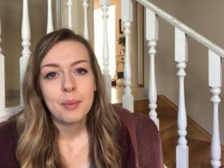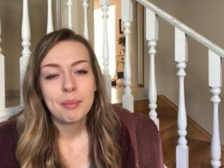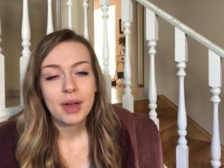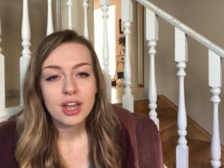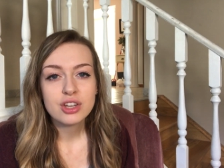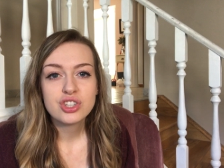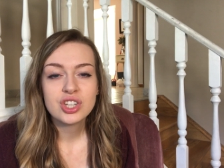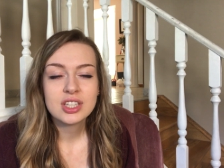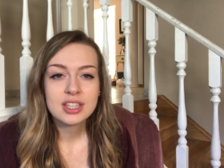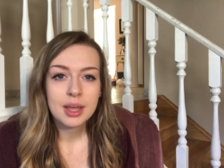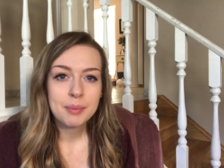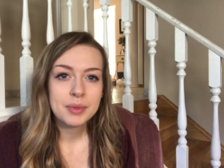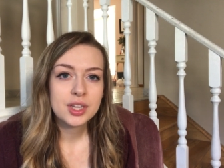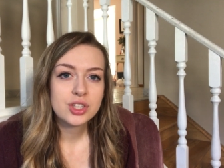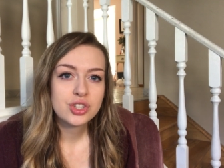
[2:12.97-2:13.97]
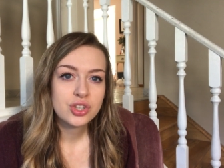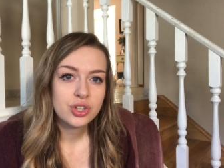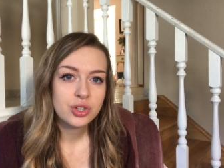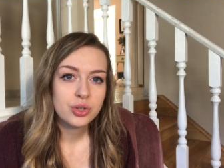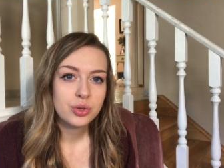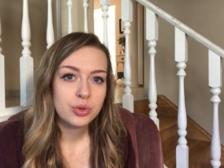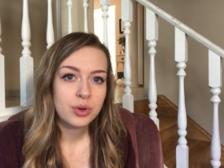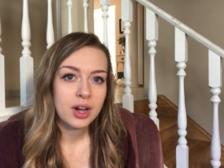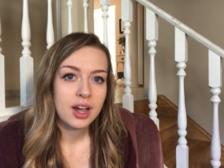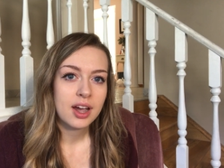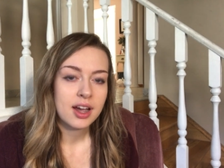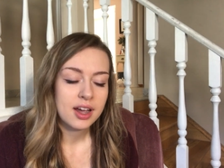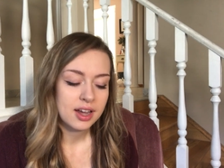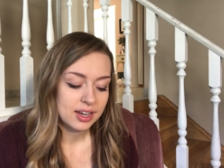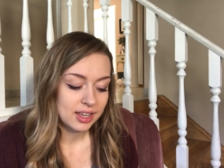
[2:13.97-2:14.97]
But she sent me to
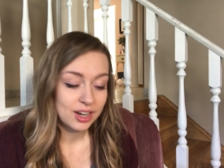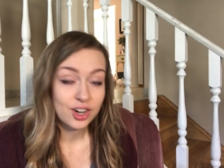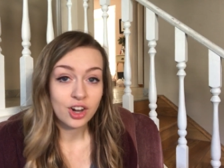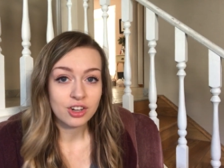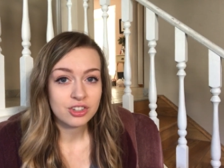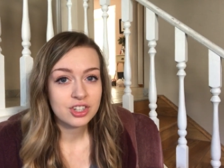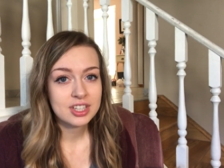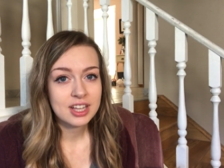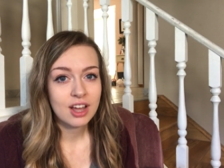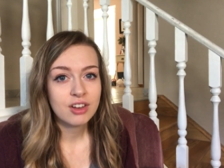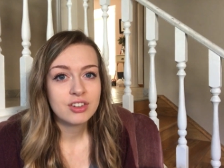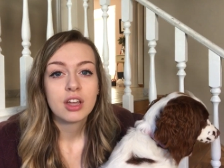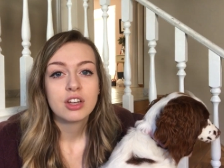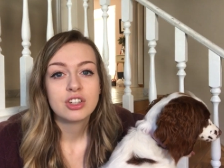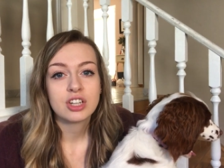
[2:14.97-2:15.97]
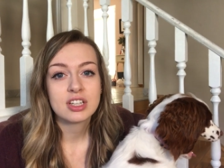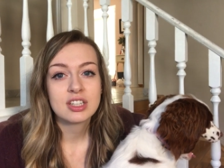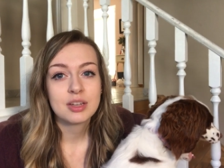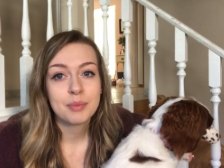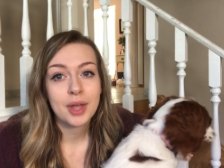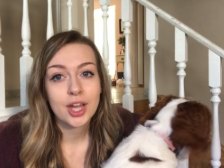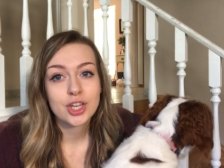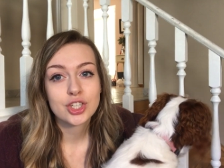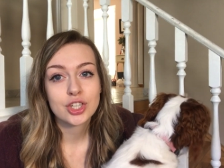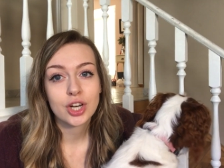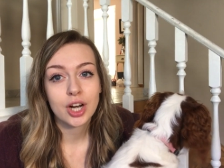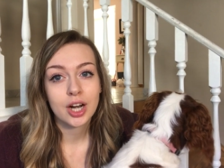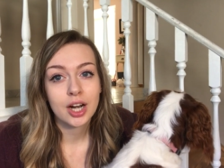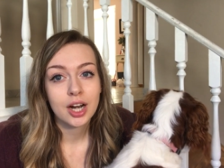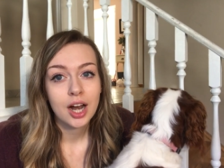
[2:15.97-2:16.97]
uh, get an ultrasound just to make
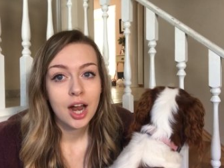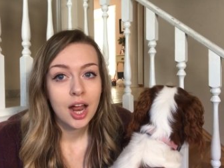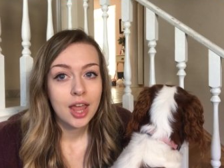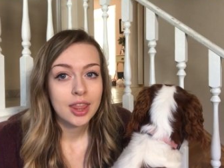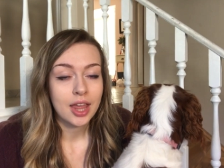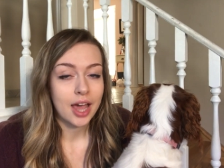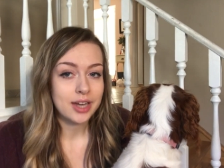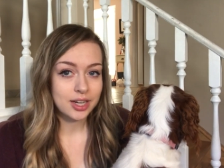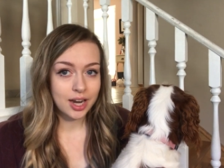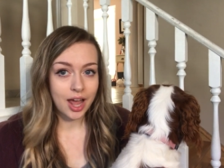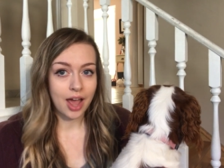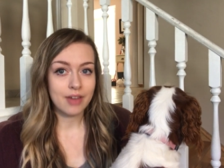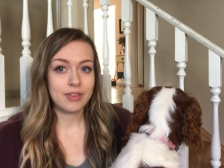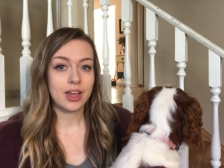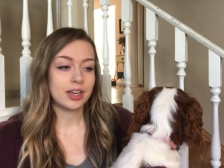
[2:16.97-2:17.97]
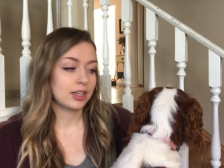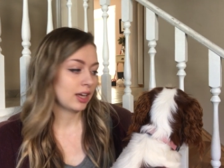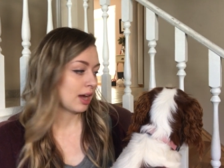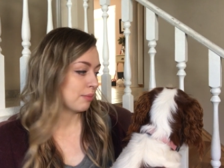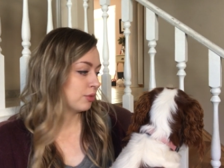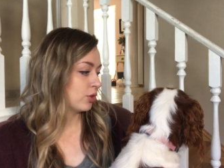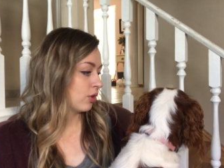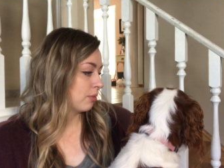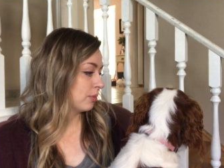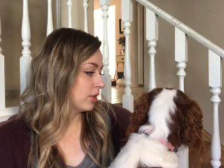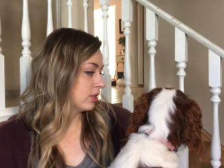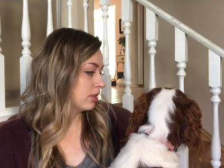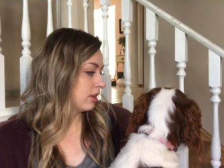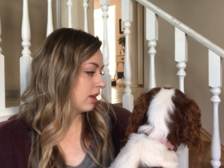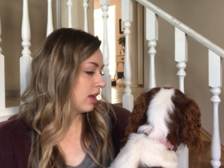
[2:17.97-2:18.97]
sure that I didn't have any
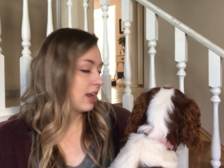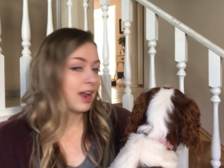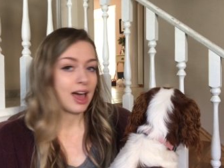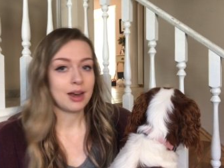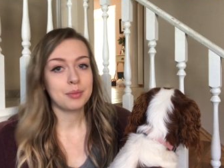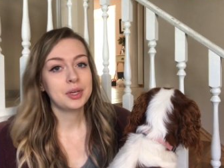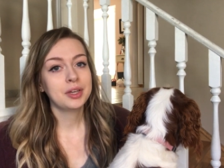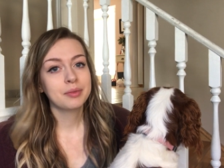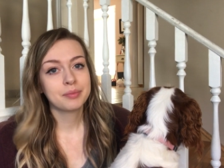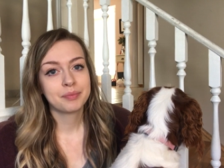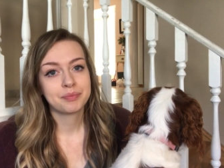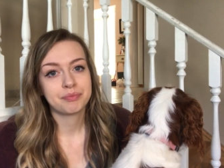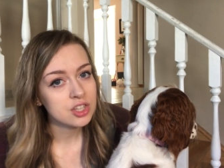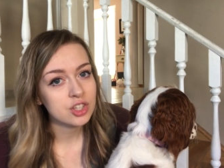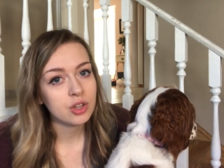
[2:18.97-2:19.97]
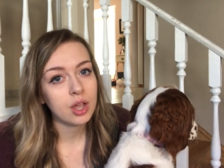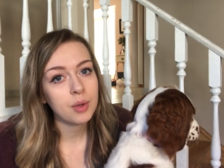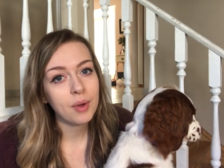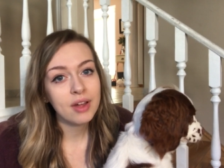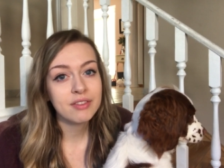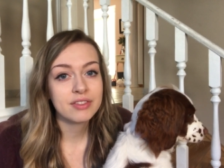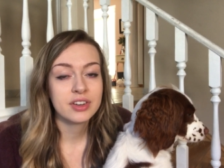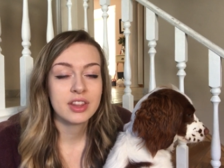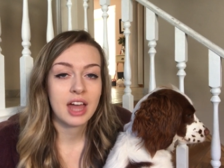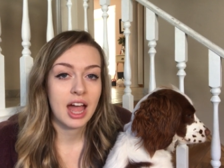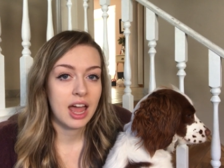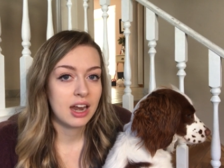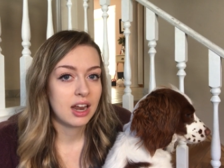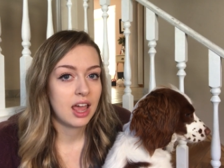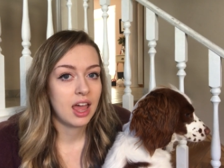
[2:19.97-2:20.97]
abnormal anatomy. So I went for
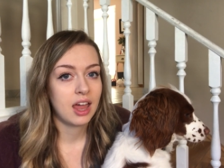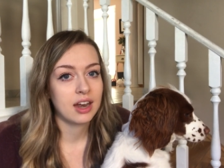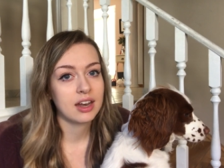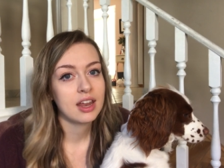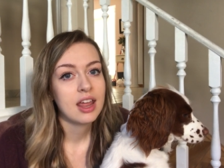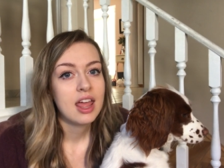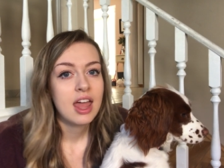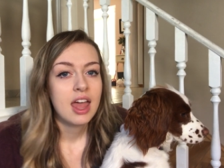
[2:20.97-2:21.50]
that and